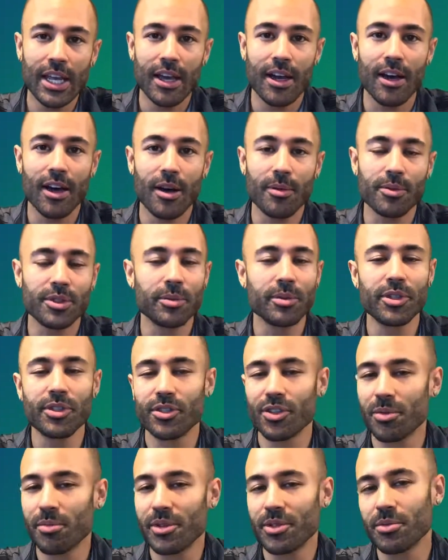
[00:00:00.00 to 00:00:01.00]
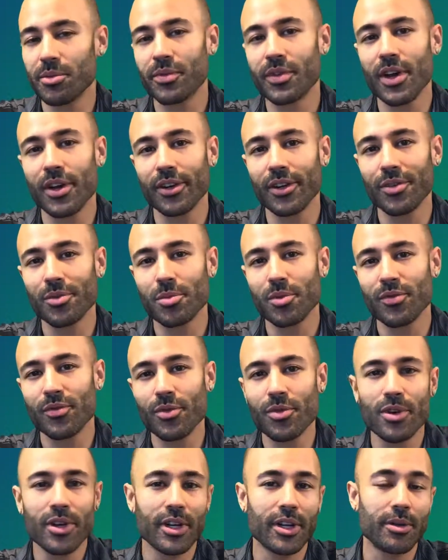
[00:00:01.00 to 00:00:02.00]
Some of these terpenes we've gone over
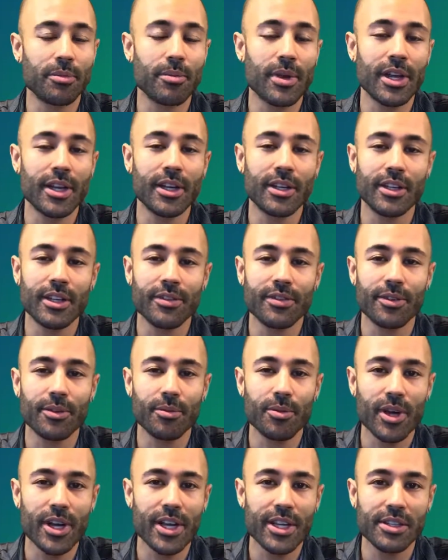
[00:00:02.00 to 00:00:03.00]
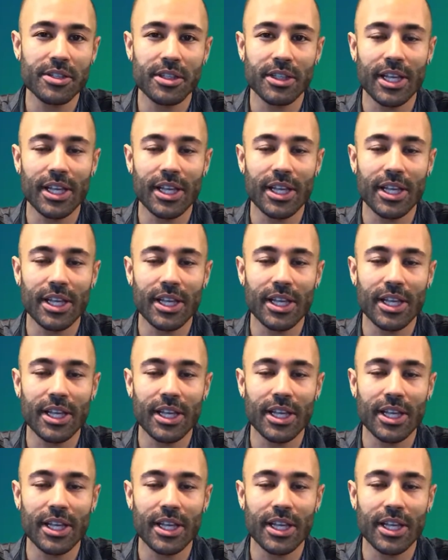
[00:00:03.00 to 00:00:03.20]
before in many different ways.